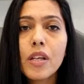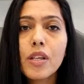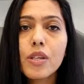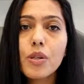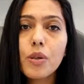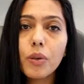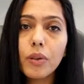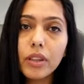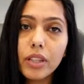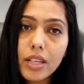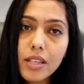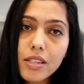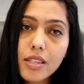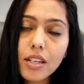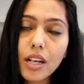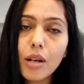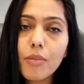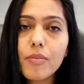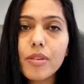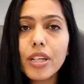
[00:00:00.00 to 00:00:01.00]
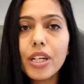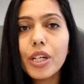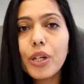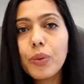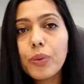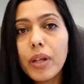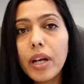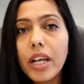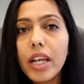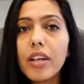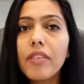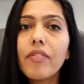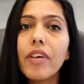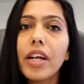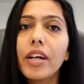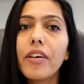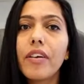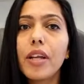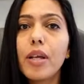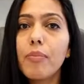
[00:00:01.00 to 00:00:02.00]
So this comes into the
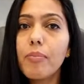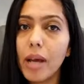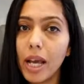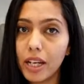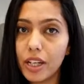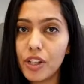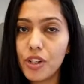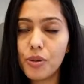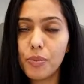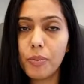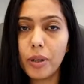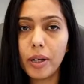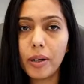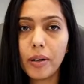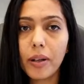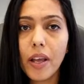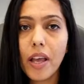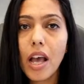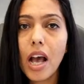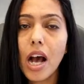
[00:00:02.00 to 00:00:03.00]
inventory management.